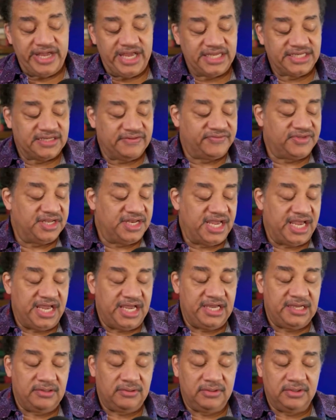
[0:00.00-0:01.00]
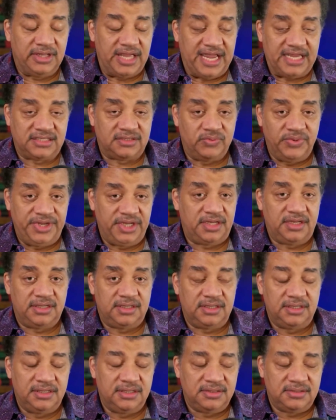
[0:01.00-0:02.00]
as of today or last week,
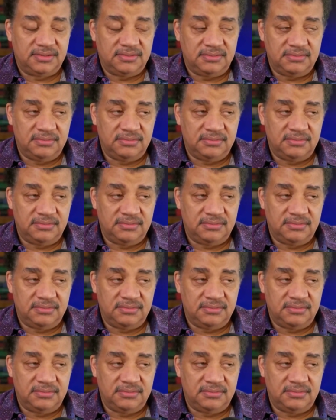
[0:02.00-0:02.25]
is